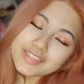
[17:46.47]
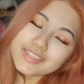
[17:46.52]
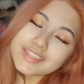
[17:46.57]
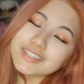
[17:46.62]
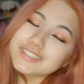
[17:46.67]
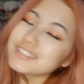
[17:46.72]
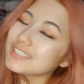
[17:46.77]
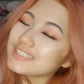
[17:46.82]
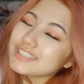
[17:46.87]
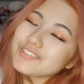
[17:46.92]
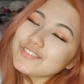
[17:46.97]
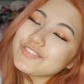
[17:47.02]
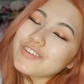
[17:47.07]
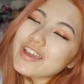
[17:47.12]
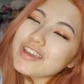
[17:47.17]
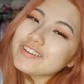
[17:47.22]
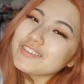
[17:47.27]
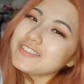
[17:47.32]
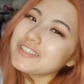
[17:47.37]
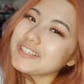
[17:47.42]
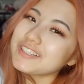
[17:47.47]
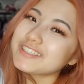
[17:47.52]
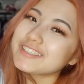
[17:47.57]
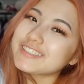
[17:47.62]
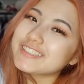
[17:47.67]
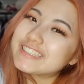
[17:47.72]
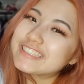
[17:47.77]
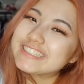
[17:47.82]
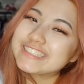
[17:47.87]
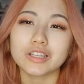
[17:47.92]
This is the final look.
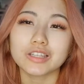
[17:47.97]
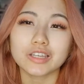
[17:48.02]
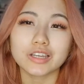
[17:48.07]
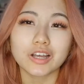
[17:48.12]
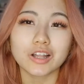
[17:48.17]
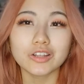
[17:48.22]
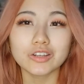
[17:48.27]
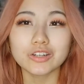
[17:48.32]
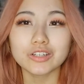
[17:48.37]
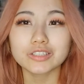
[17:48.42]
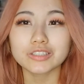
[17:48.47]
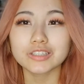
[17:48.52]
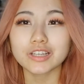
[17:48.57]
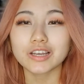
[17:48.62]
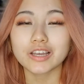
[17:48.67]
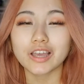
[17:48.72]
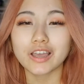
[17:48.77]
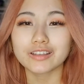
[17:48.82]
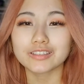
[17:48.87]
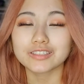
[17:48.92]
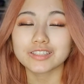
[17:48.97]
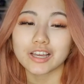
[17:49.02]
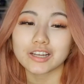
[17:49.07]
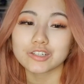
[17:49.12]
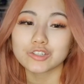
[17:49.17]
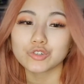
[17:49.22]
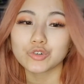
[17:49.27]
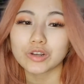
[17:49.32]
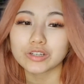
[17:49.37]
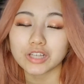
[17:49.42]
The color is not as
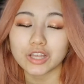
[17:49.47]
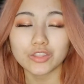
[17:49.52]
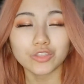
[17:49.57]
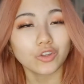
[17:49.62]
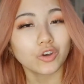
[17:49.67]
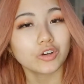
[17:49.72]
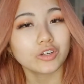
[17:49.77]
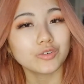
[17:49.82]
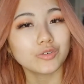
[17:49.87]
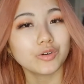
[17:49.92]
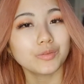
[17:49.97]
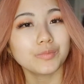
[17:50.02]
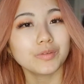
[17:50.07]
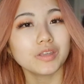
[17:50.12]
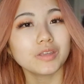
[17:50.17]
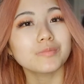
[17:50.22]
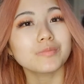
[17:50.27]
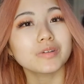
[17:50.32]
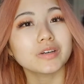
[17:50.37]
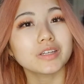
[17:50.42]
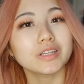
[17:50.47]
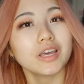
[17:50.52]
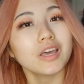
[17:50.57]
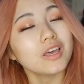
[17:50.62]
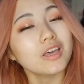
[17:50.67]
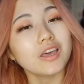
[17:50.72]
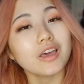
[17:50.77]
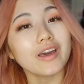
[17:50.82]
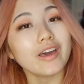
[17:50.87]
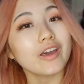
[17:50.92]
natural as I thought it would be, but
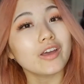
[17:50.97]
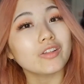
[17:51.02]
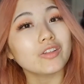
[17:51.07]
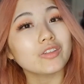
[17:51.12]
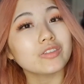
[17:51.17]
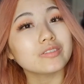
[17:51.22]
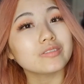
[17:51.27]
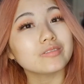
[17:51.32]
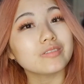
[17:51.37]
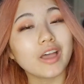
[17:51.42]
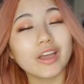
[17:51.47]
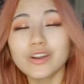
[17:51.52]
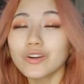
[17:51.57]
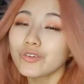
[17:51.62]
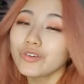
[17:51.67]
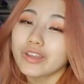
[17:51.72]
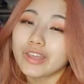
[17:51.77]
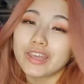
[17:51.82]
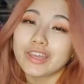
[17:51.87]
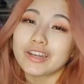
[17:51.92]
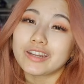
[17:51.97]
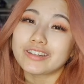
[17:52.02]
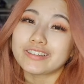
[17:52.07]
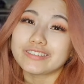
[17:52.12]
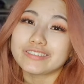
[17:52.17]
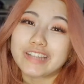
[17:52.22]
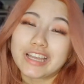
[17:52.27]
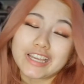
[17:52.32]
I don't hate it.